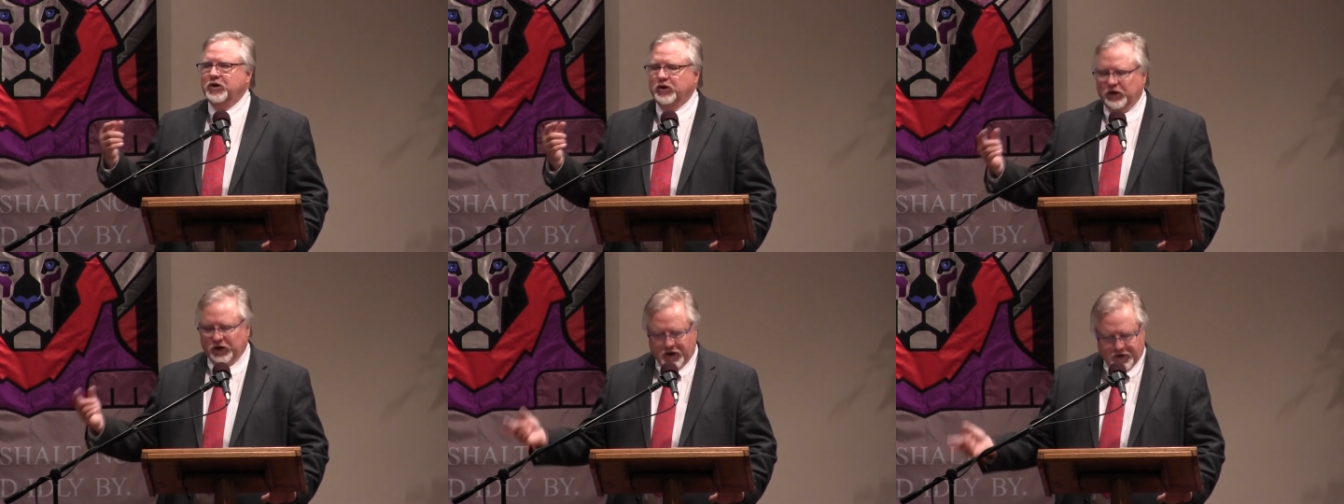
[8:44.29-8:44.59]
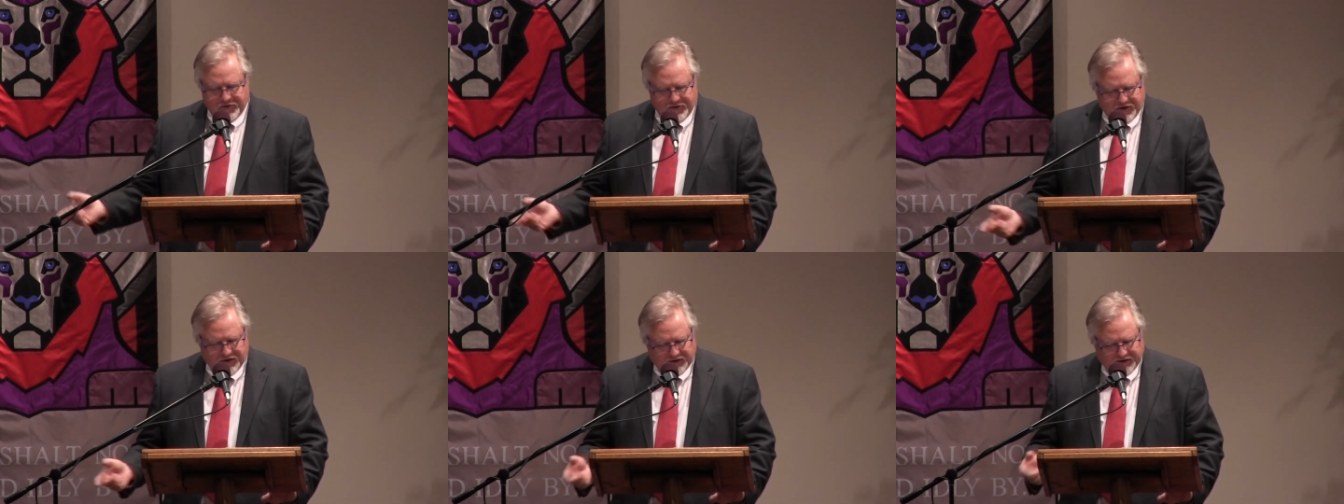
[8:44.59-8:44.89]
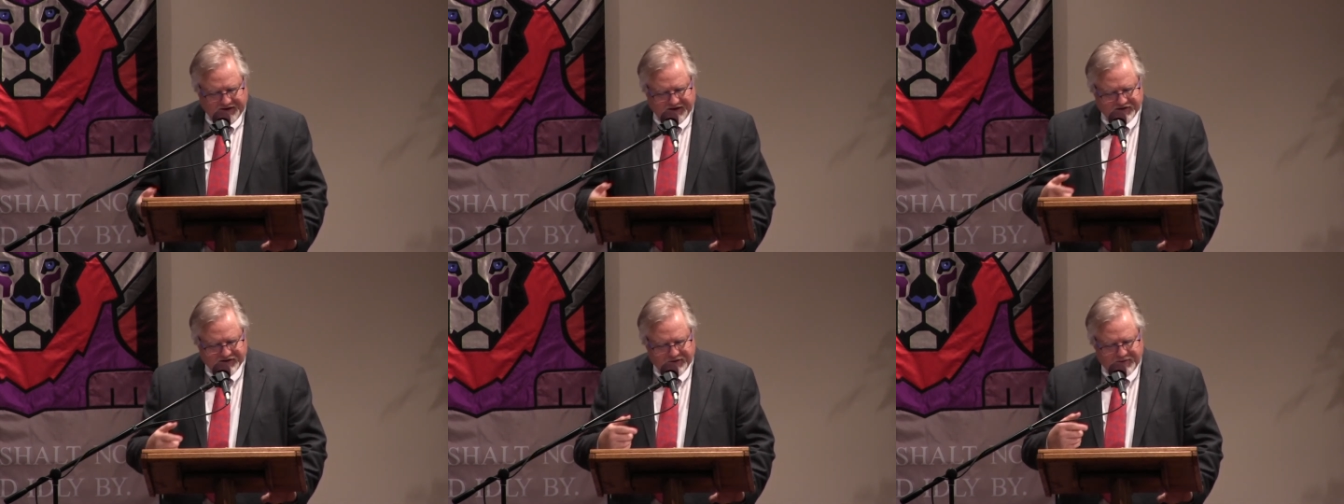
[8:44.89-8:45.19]

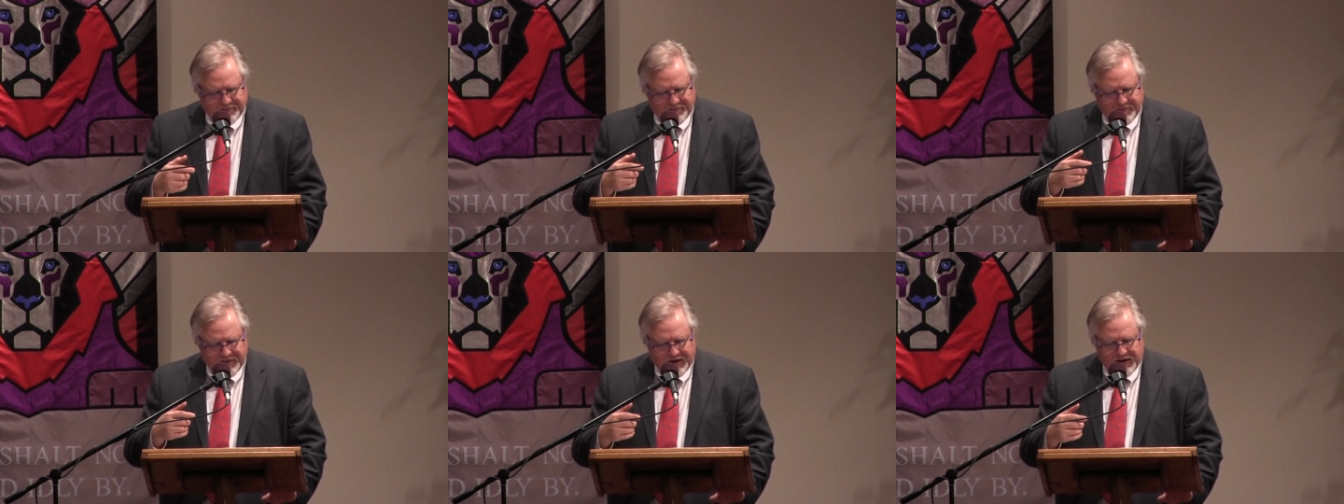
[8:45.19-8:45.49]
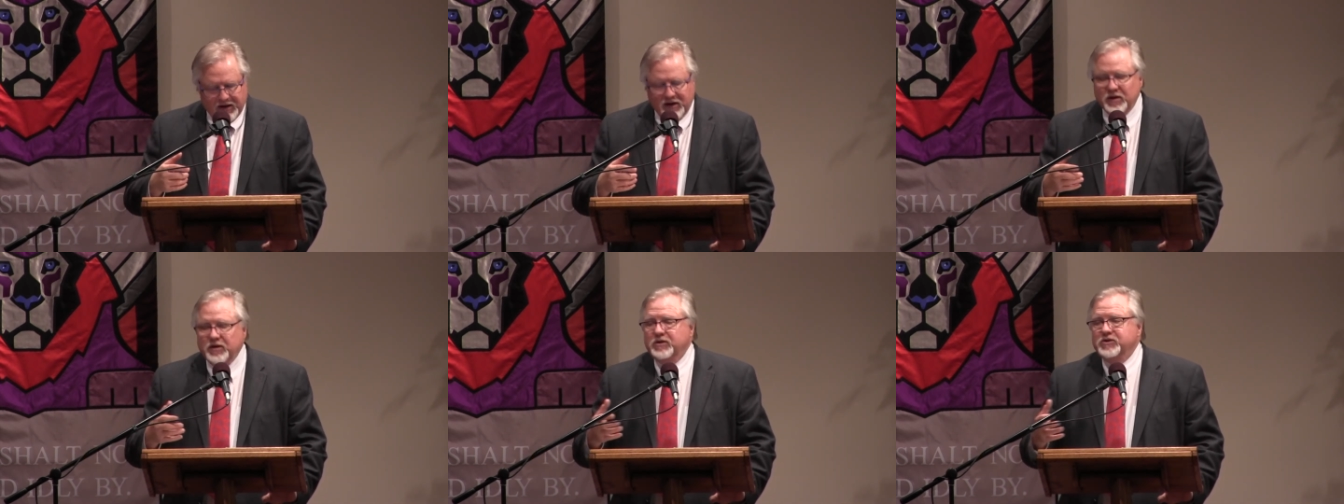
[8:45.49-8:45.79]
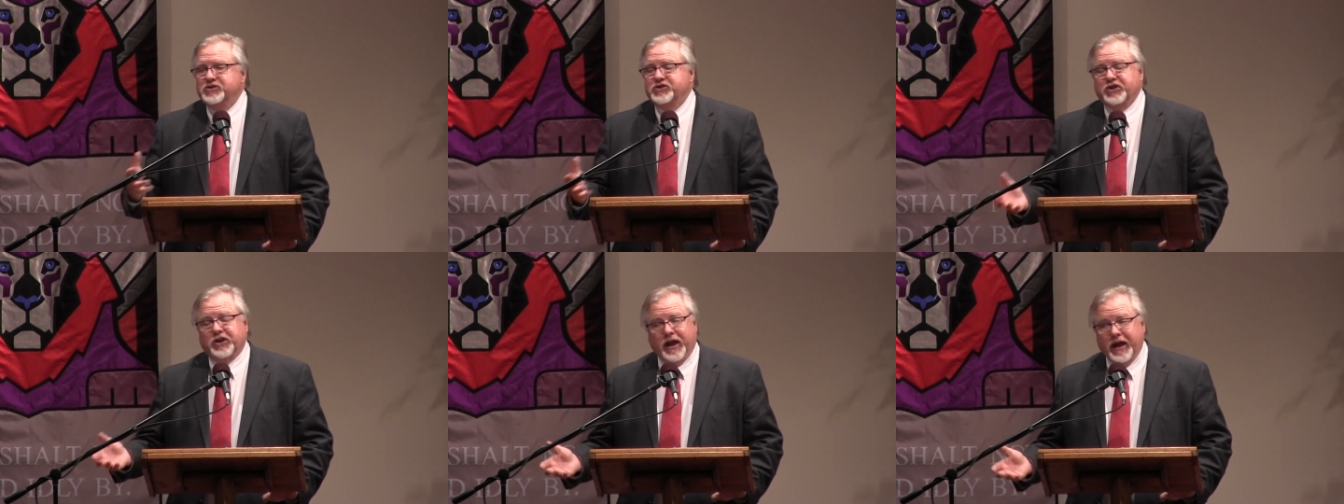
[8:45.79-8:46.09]
colonialism,
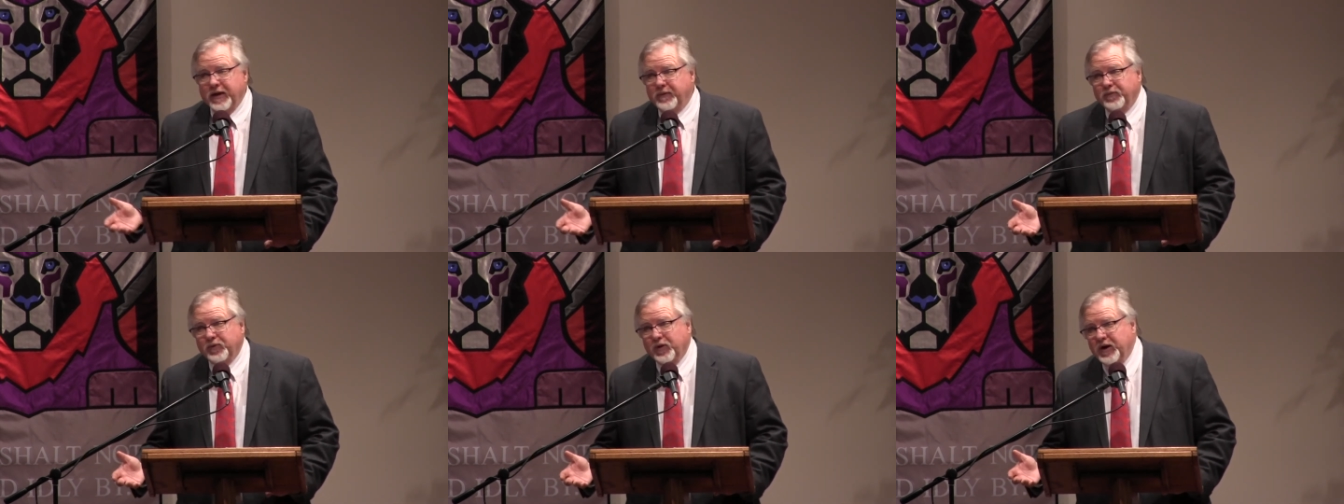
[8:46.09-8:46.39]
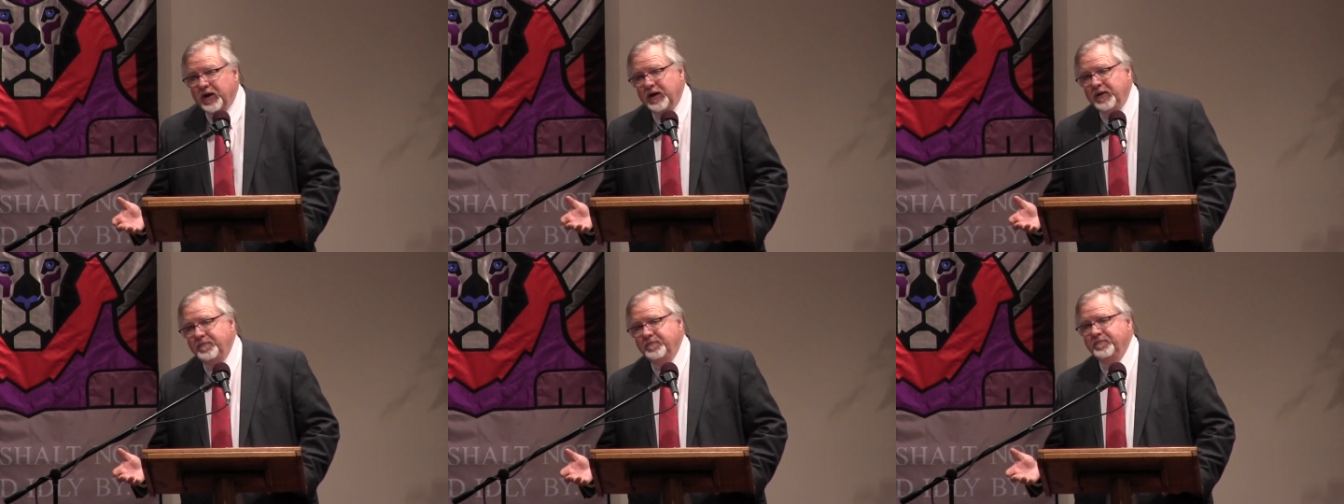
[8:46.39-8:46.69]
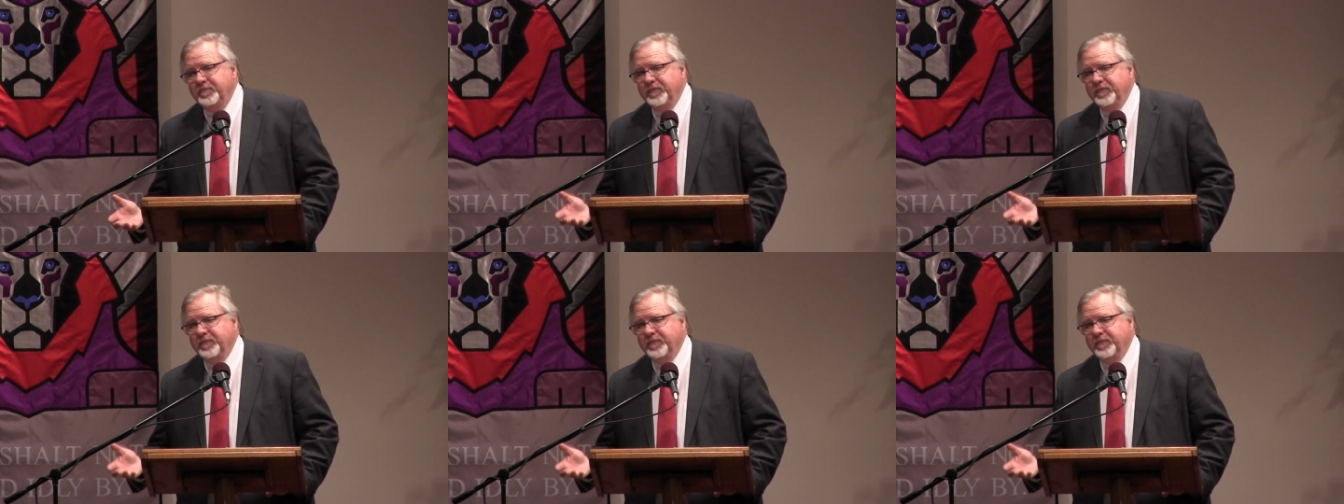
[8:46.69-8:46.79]
slavery,